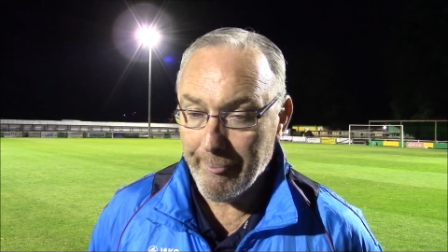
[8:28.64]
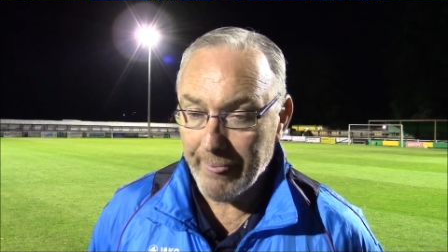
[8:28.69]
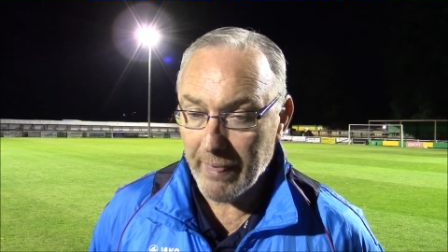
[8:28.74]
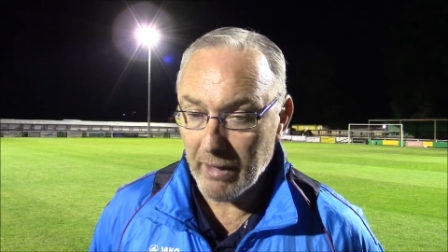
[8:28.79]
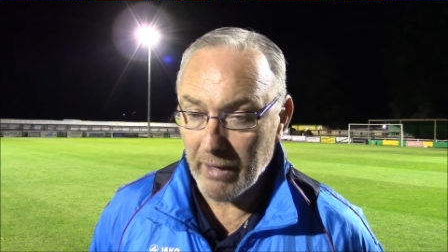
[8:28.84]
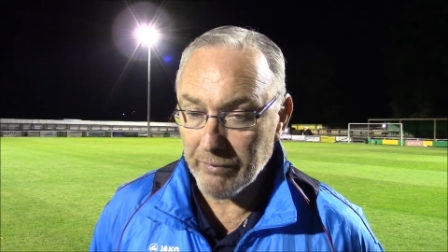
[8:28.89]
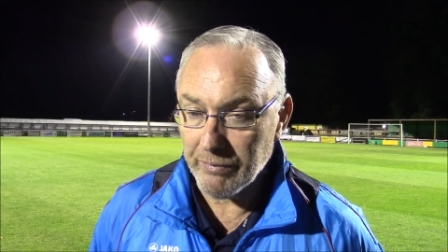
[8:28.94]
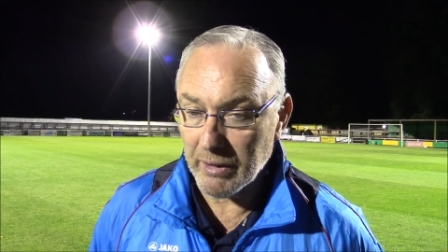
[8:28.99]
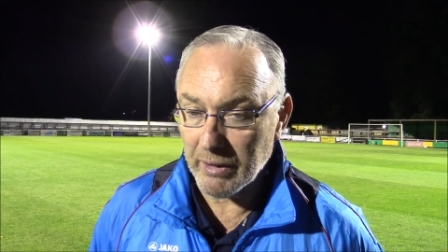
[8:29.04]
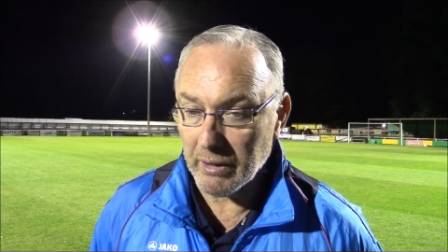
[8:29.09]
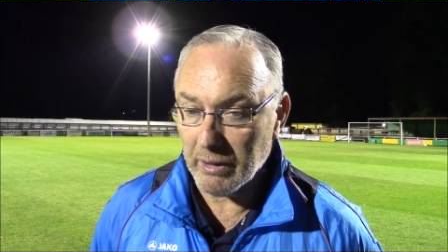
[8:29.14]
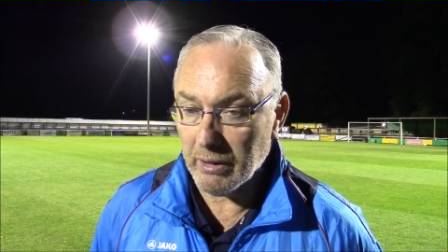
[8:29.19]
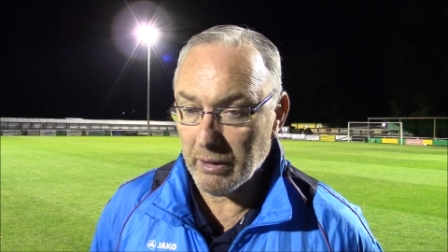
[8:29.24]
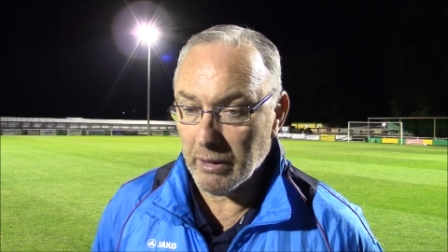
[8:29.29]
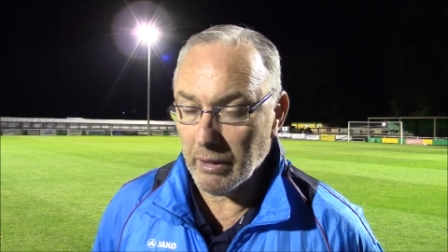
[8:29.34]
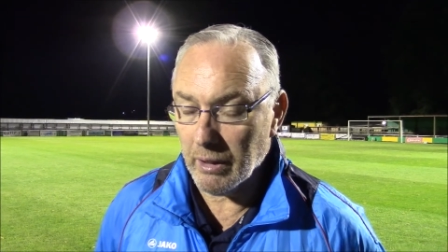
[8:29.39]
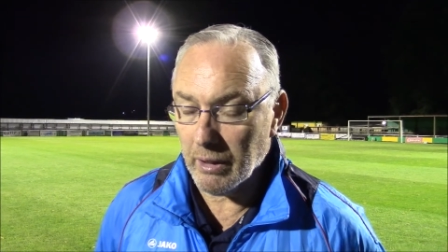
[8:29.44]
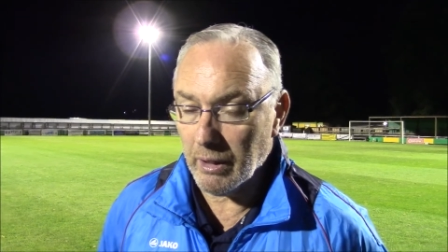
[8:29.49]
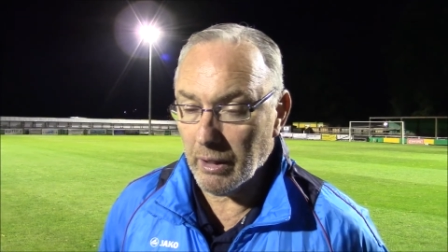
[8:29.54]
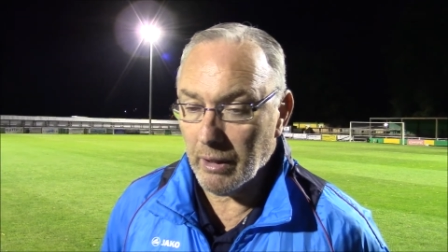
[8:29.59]
I think
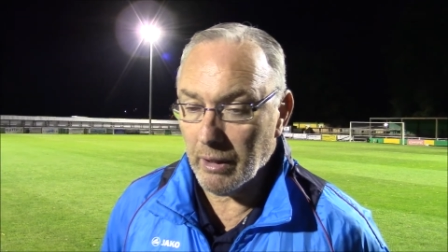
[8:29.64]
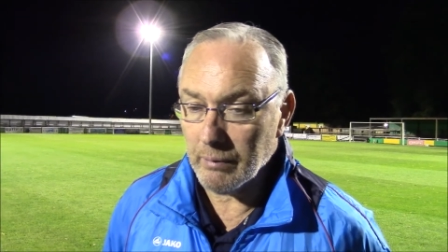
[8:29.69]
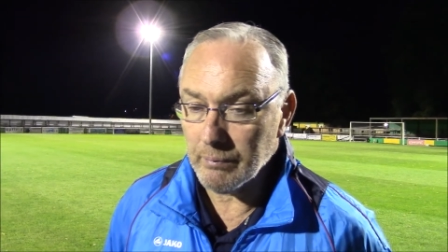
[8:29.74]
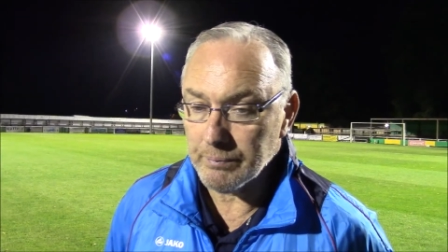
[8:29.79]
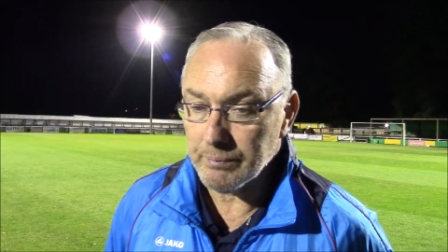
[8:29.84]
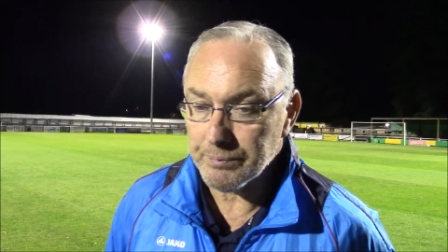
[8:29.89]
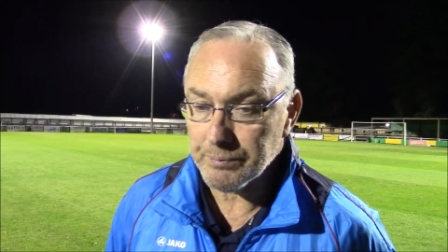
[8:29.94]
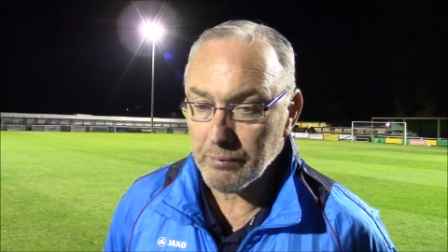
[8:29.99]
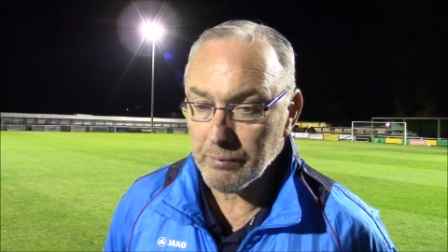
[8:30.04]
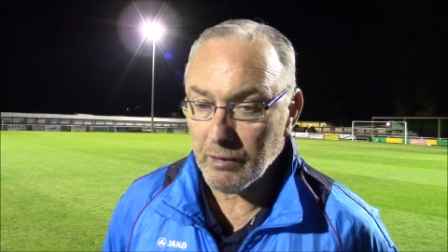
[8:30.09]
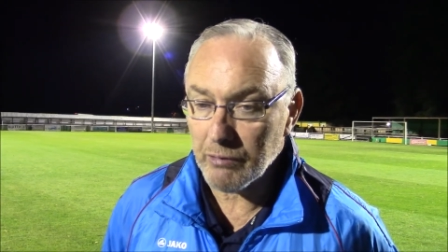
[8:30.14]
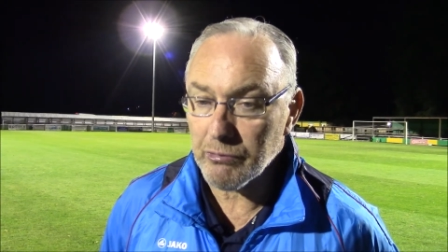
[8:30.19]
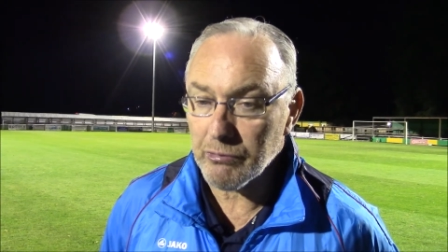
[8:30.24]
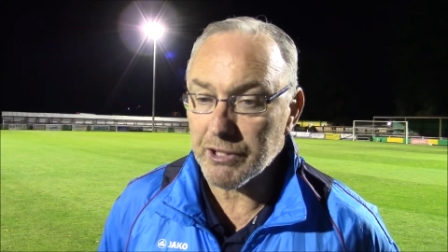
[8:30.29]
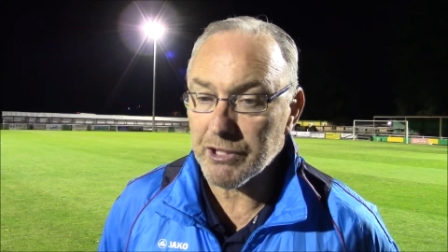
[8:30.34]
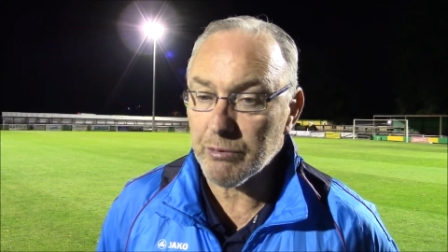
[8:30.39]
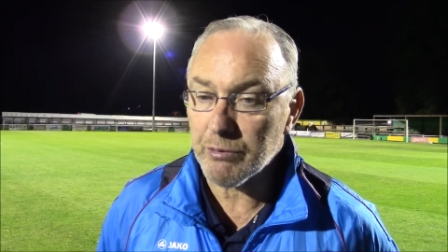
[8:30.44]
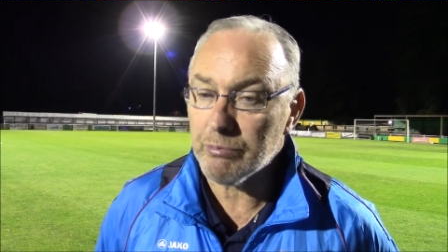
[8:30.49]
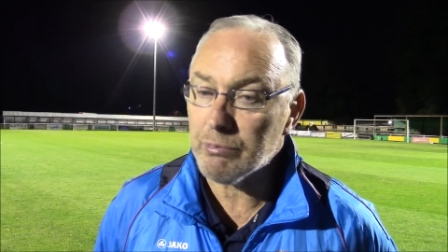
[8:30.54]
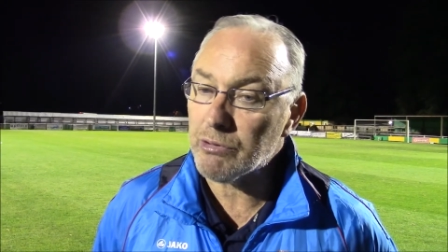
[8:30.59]

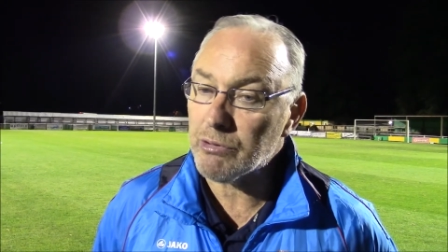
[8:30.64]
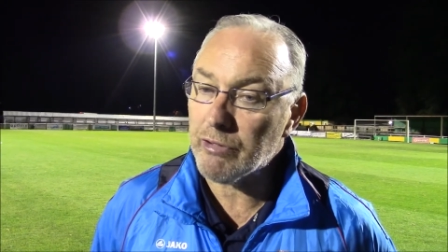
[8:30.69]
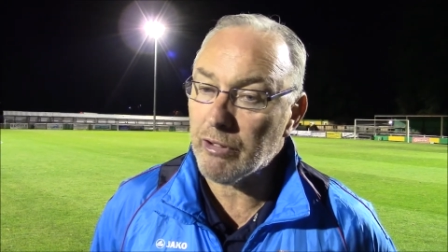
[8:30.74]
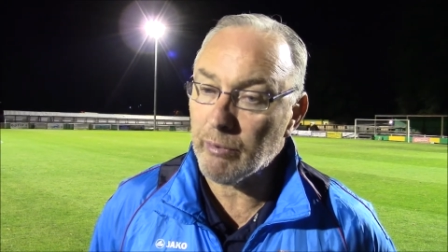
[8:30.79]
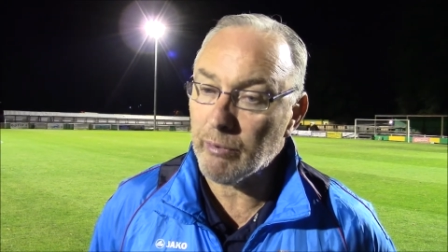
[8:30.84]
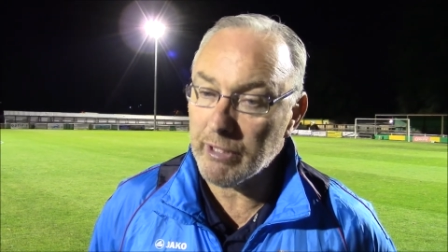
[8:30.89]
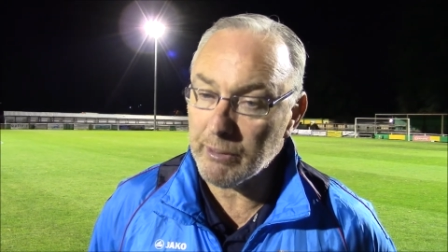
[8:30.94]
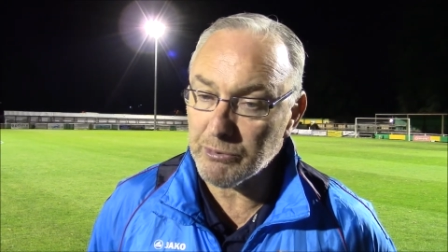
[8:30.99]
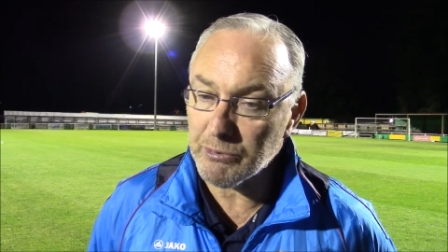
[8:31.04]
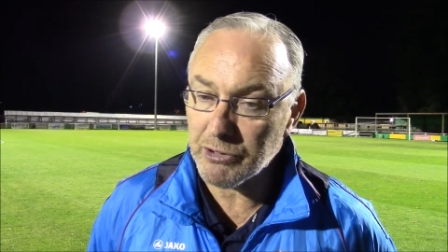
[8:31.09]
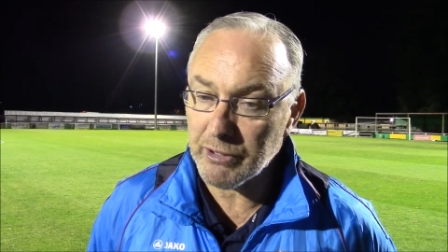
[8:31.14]
Reece Muriel-Williams